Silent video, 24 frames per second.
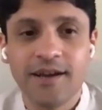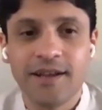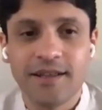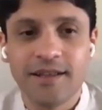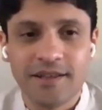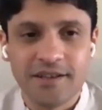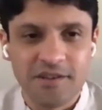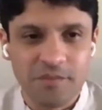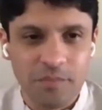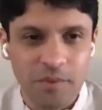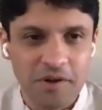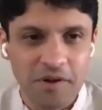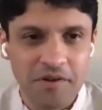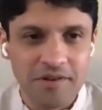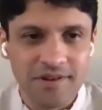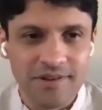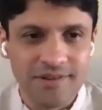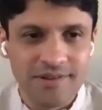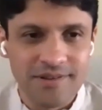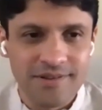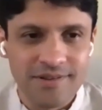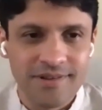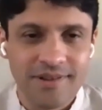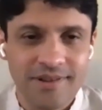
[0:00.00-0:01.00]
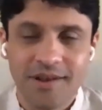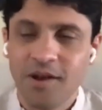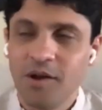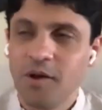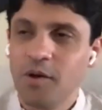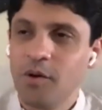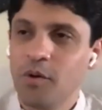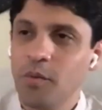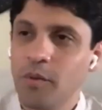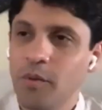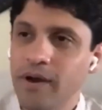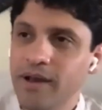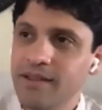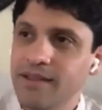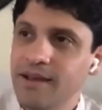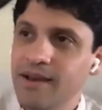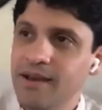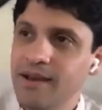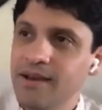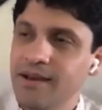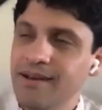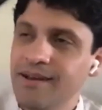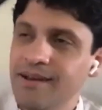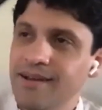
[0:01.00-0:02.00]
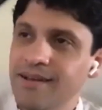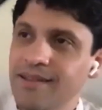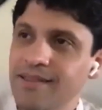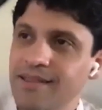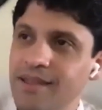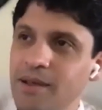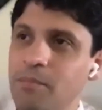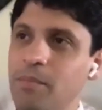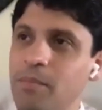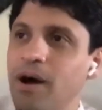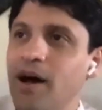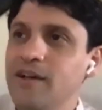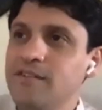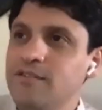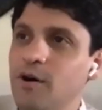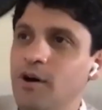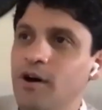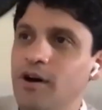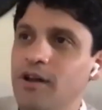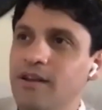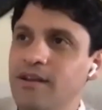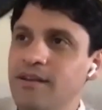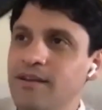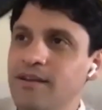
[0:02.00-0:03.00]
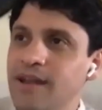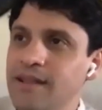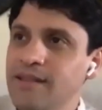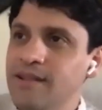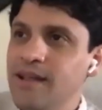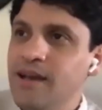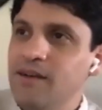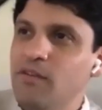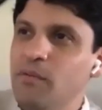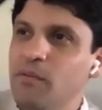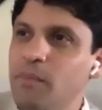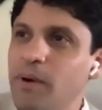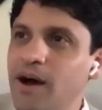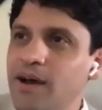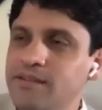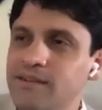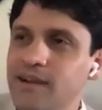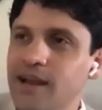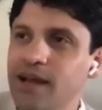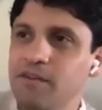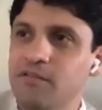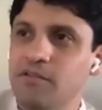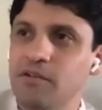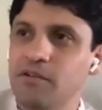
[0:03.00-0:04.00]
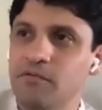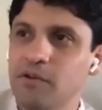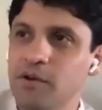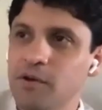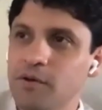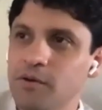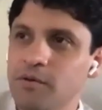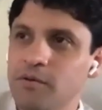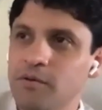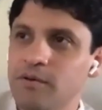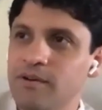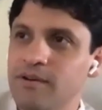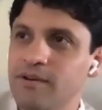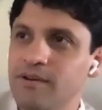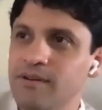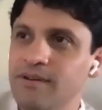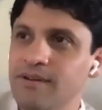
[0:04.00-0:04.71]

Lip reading: near-death experience, where they pass on and they have a past life review.